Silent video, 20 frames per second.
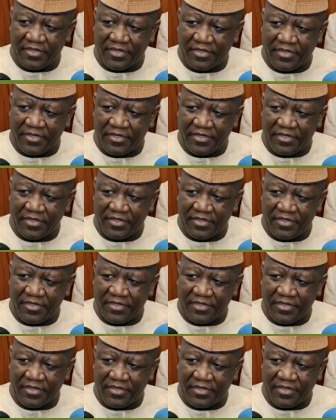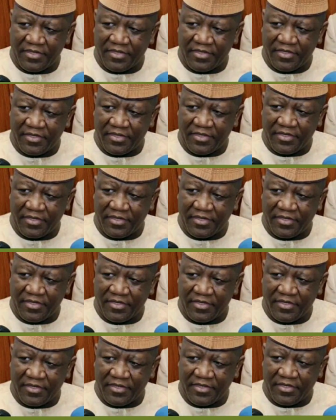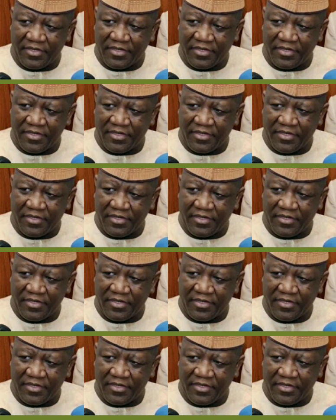(no one is talking)